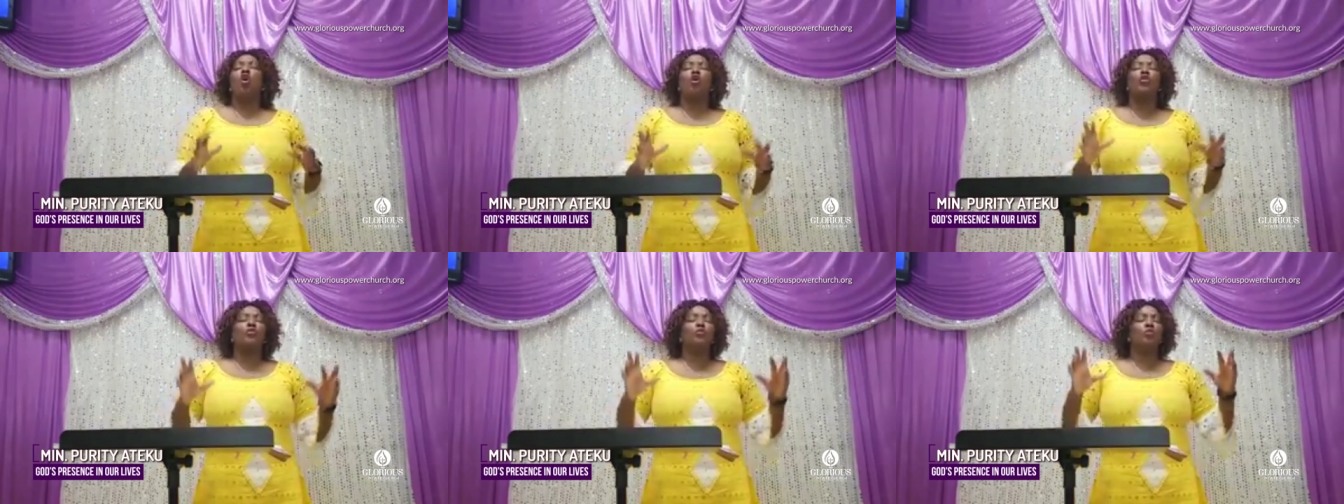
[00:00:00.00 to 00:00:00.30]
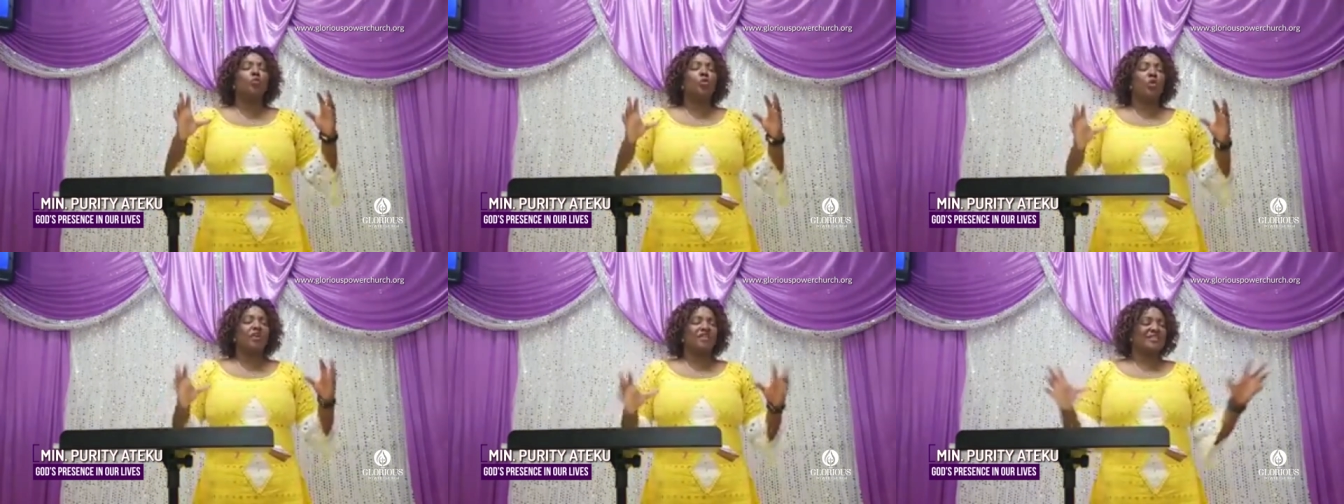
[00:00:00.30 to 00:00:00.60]
God
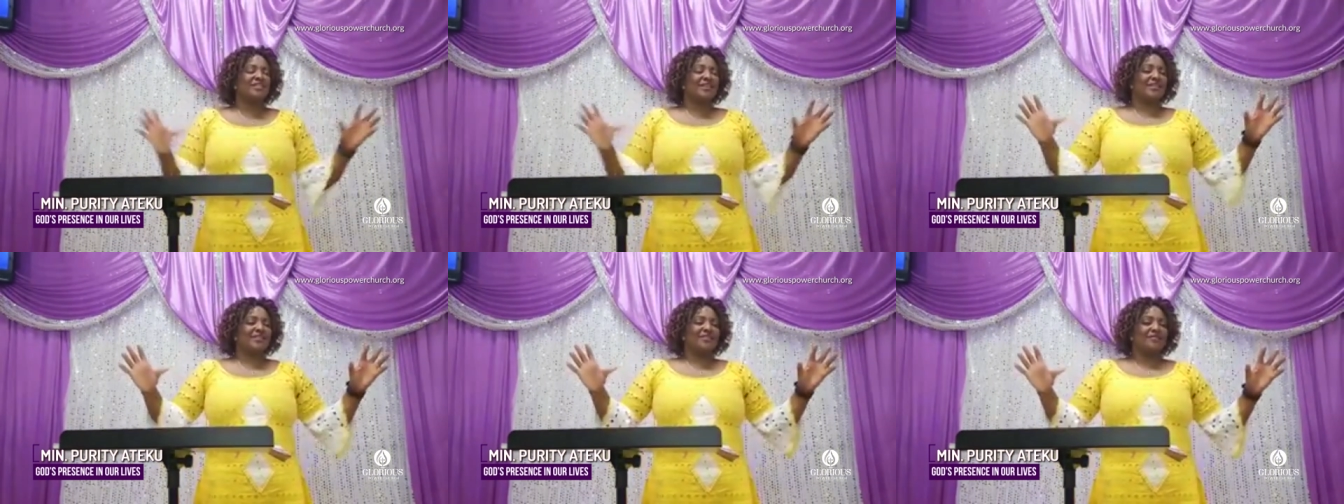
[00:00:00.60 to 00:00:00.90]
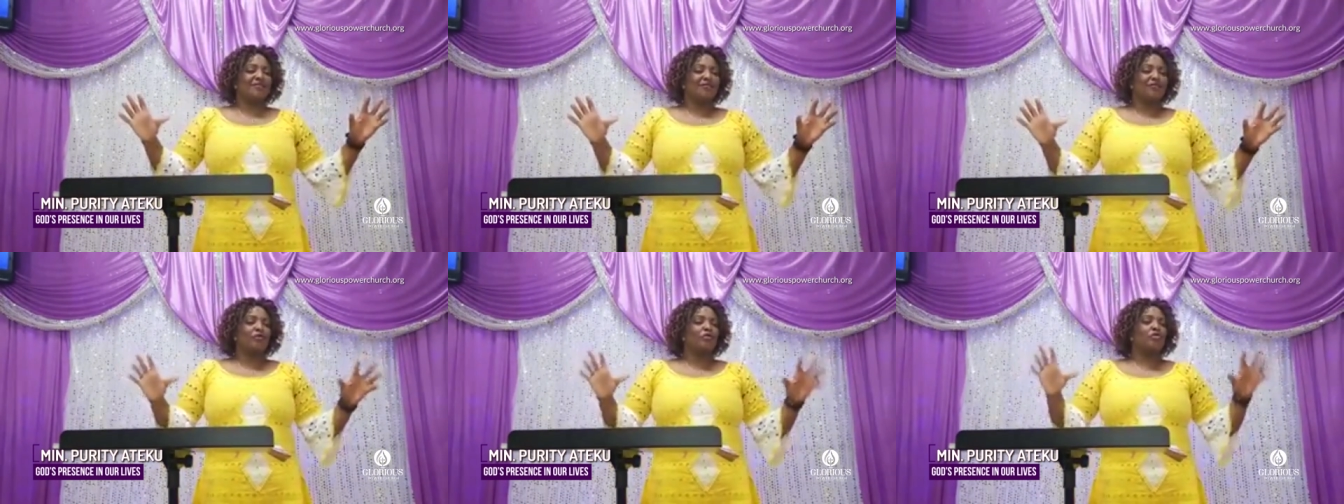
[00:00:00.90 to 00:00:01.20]
wanted
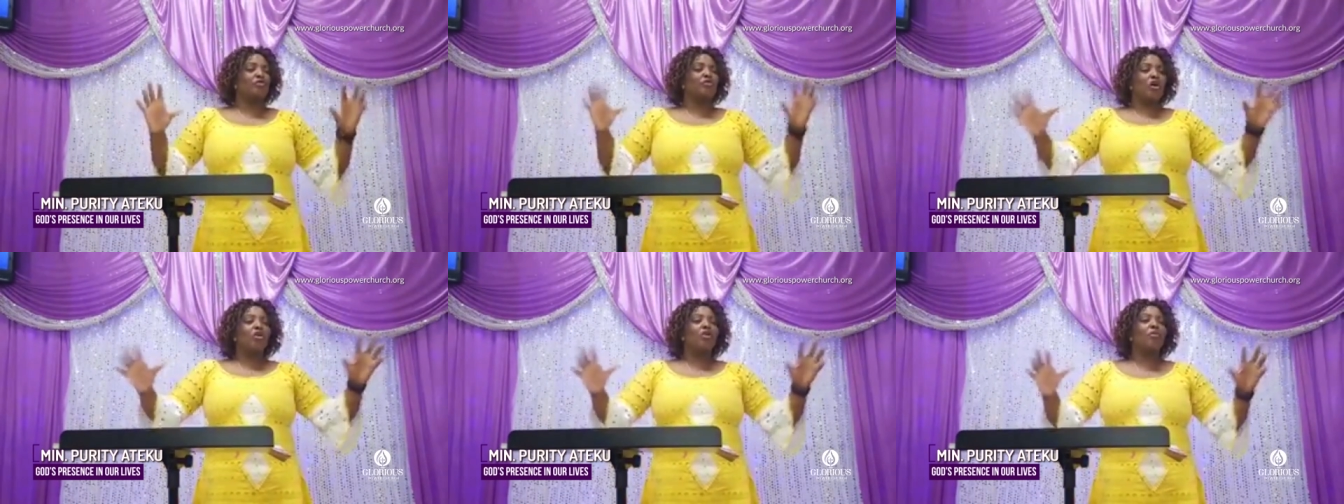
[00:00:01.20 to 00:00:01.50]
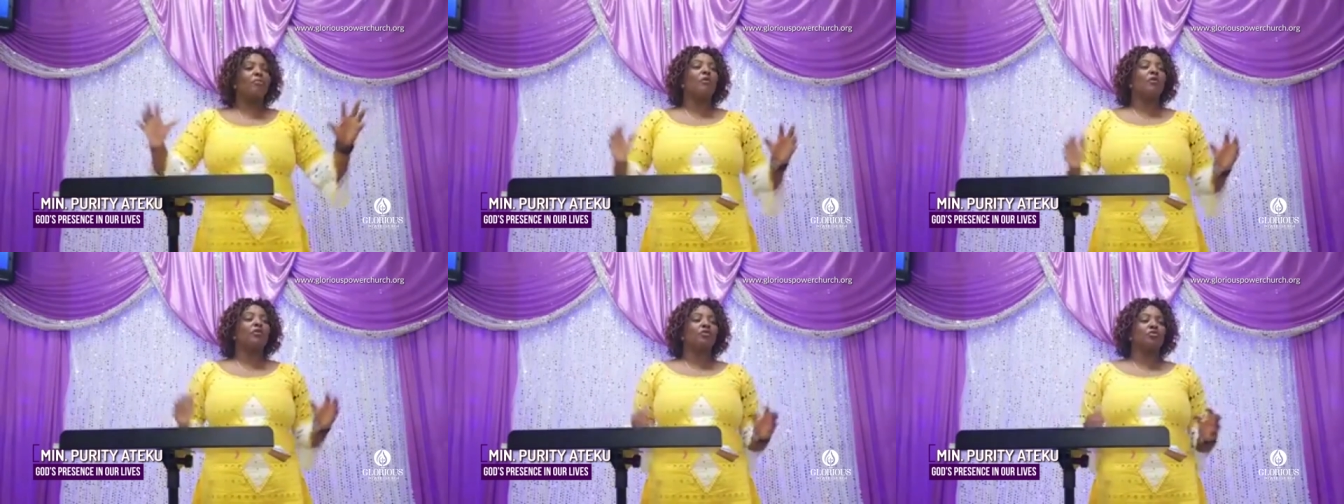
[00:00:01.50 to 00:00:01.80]
for
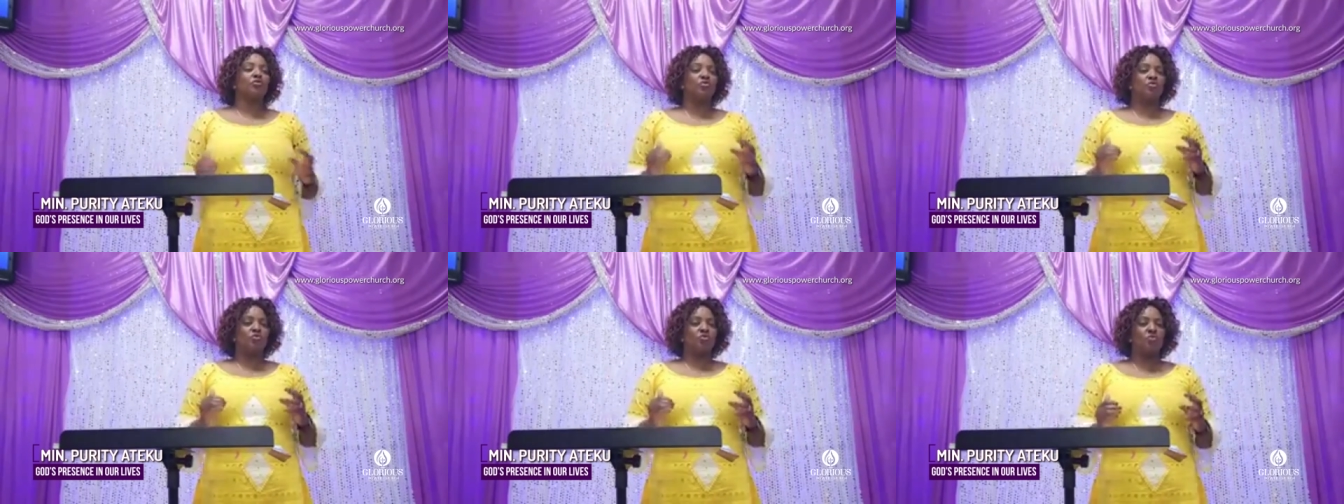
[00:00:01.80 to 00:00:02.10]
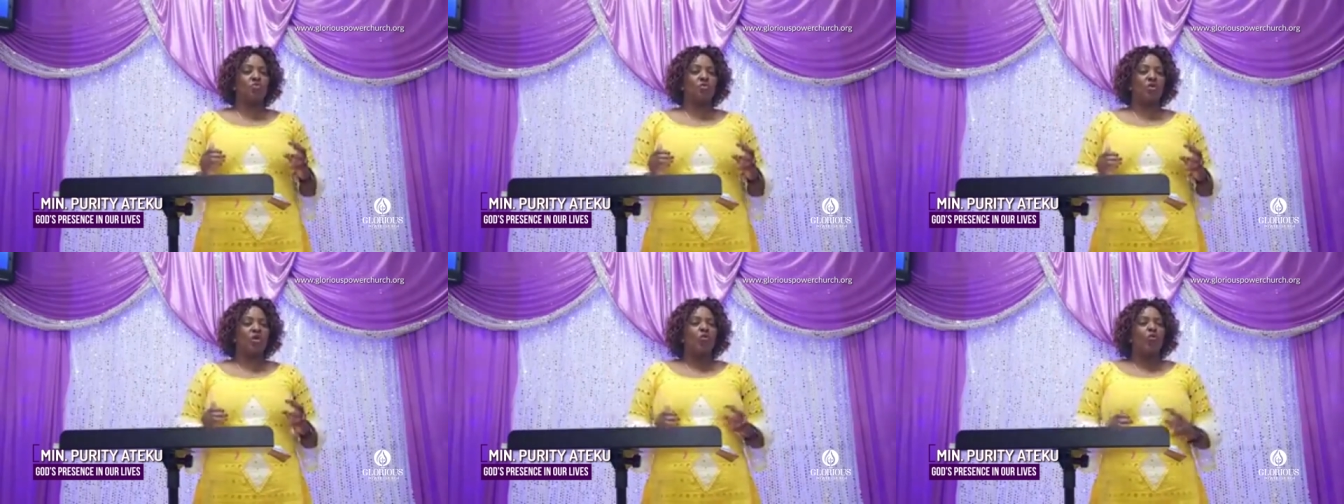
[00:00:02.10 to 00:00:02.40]
Solomon to
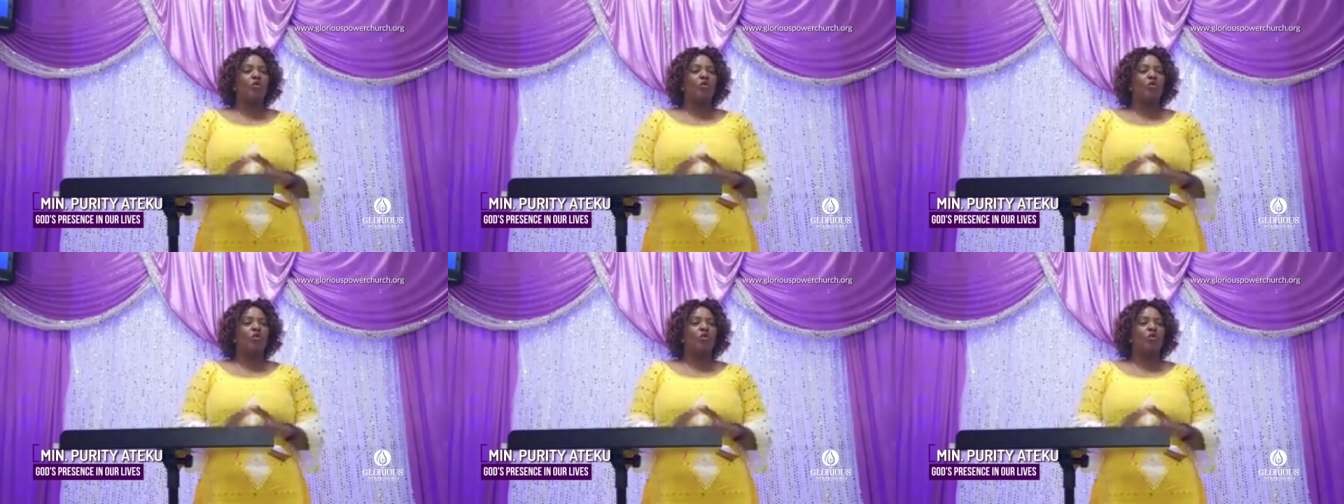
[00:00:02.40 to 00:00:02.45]
do